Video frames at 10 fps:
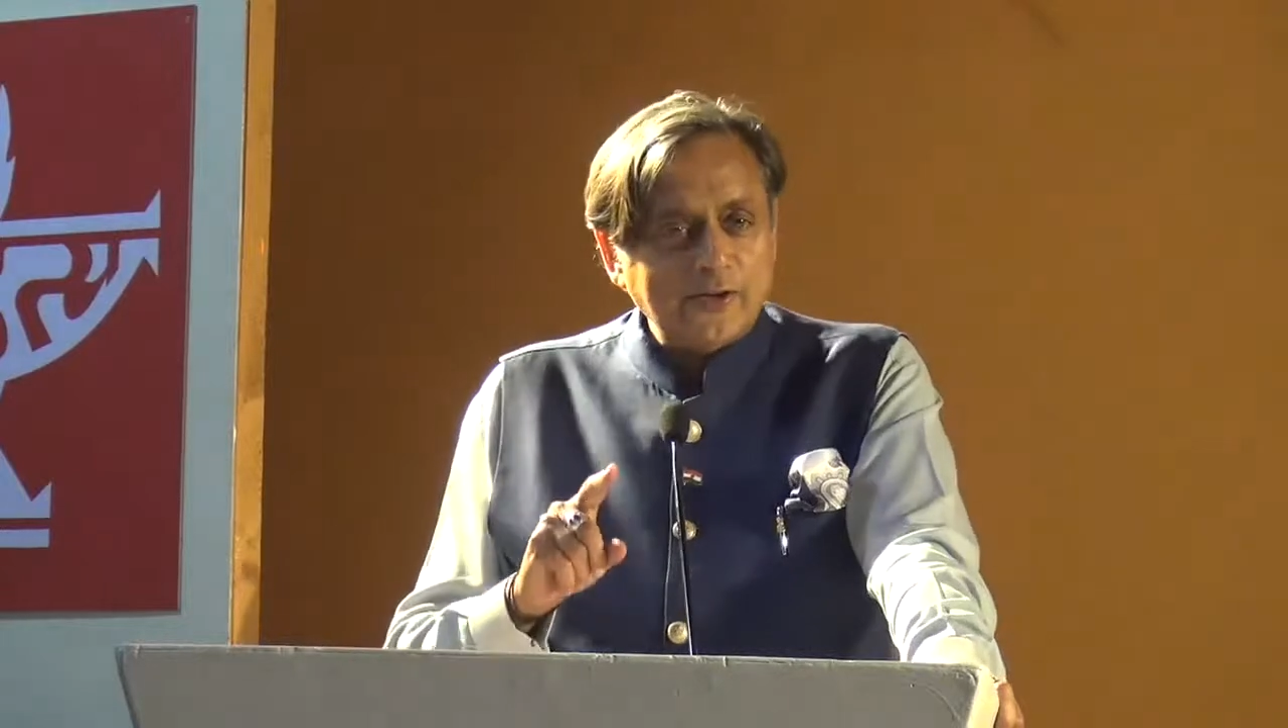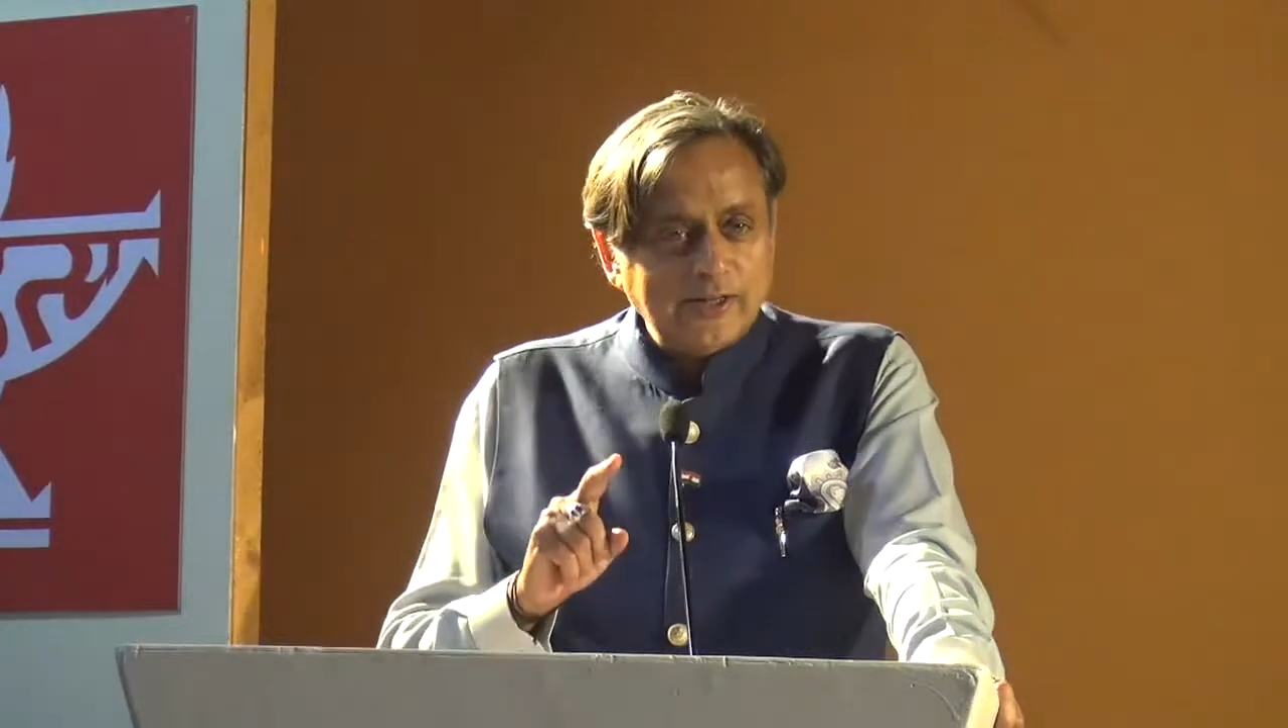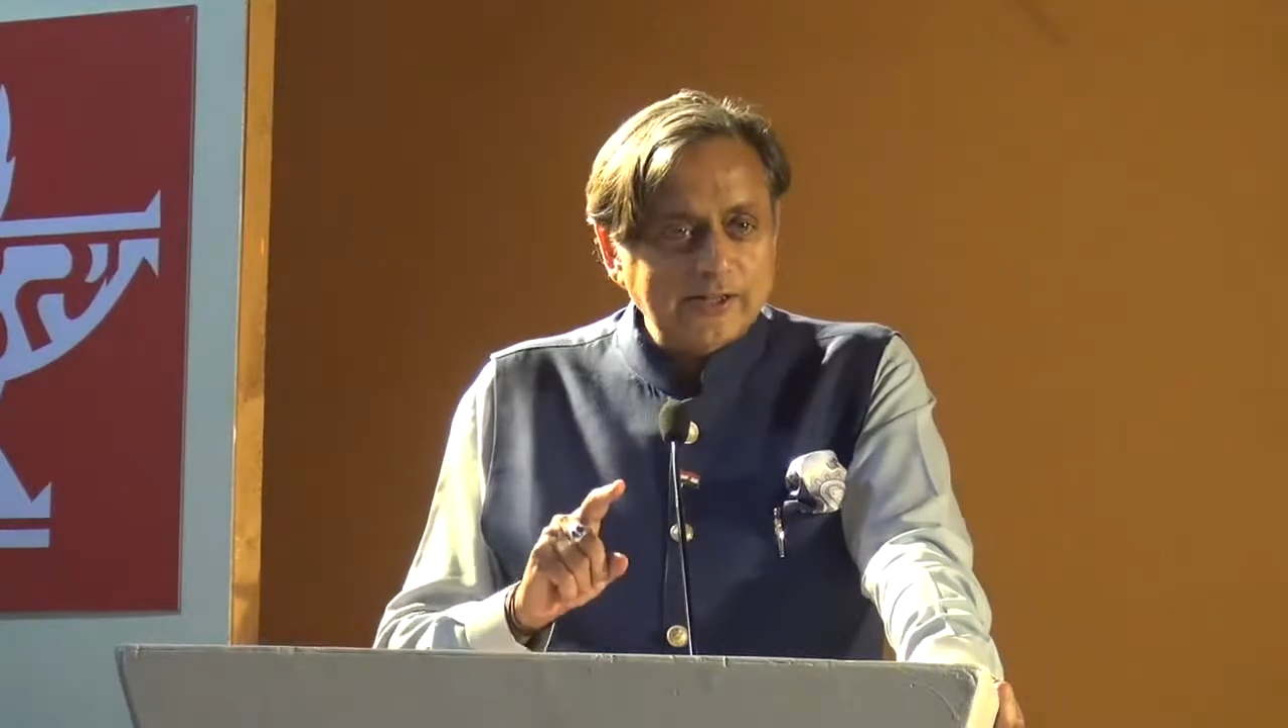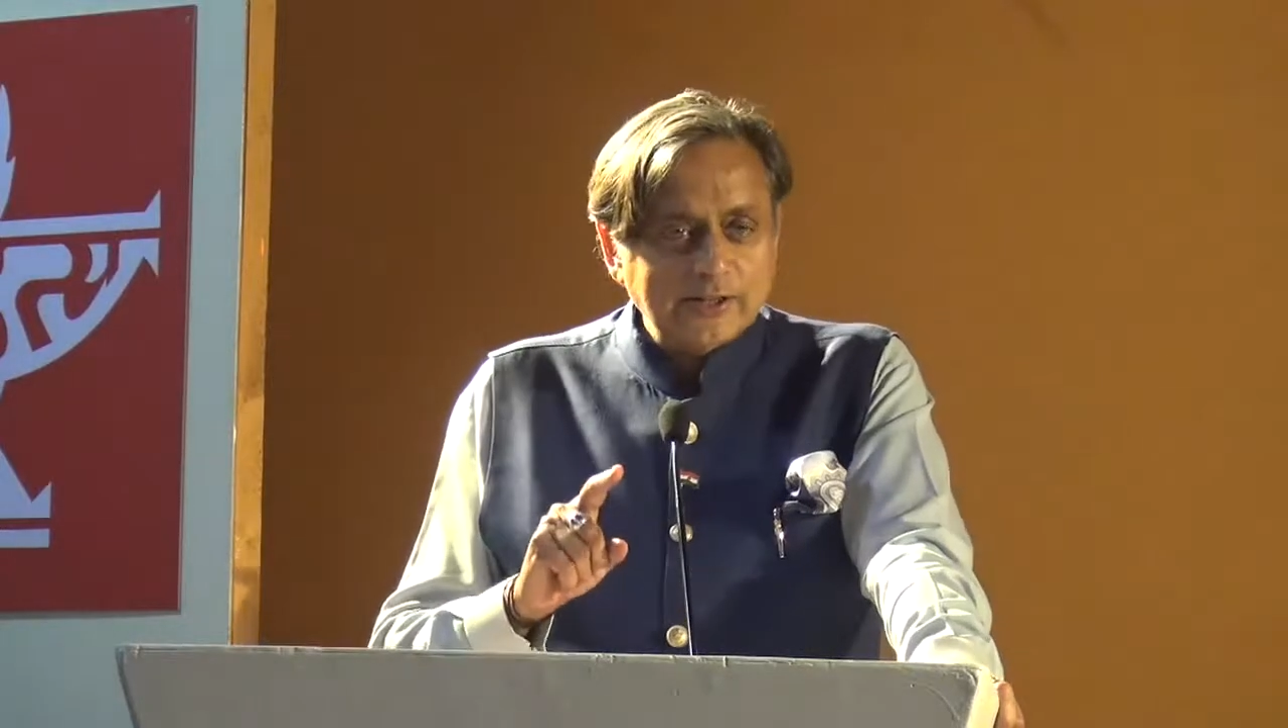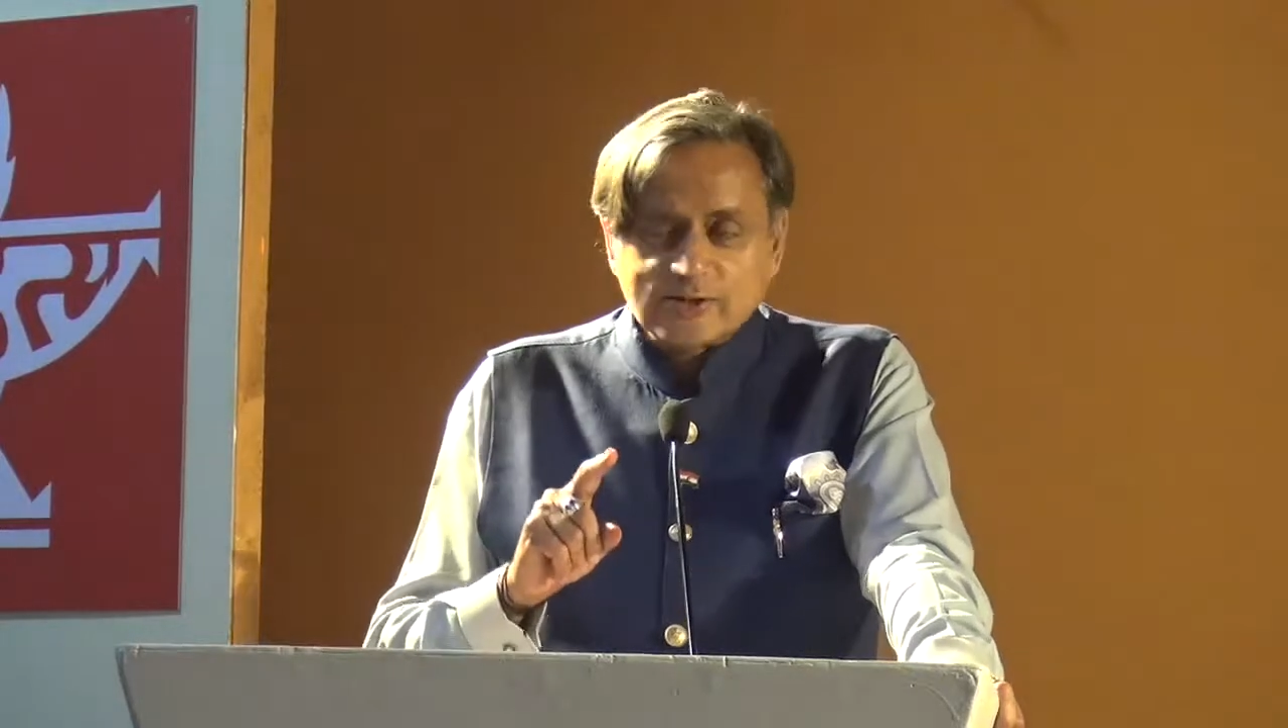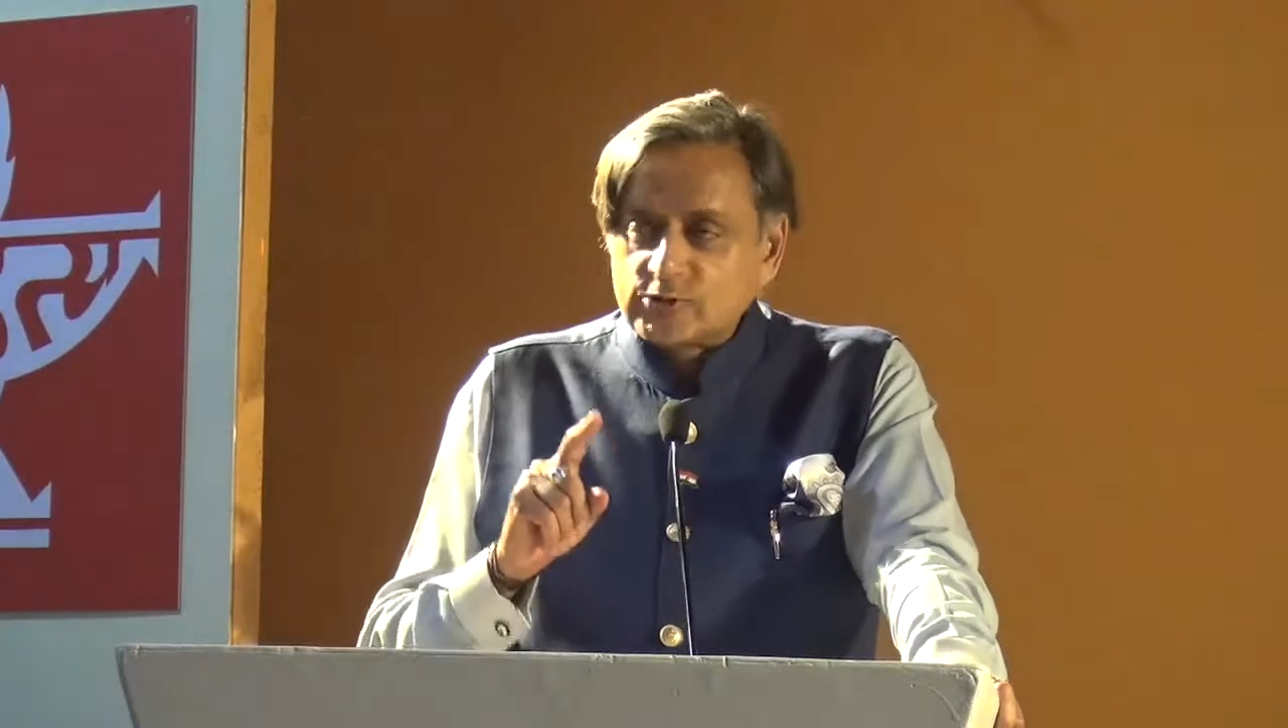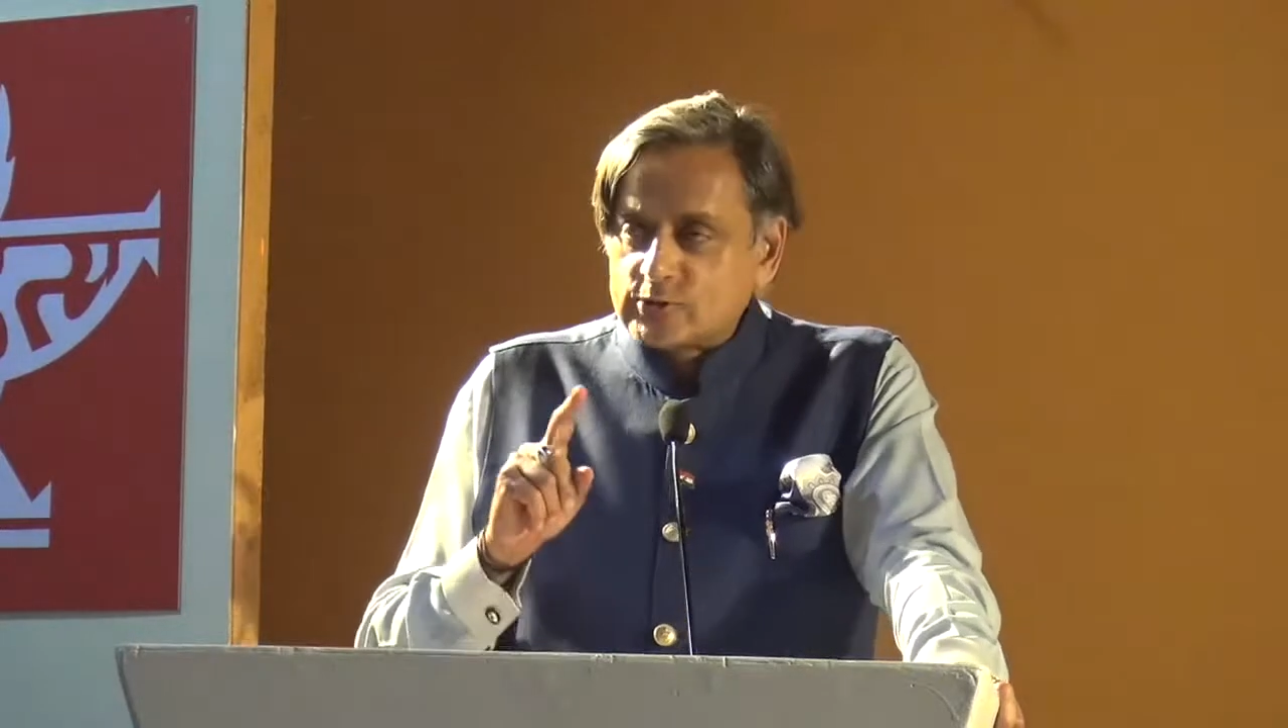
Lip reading: Indians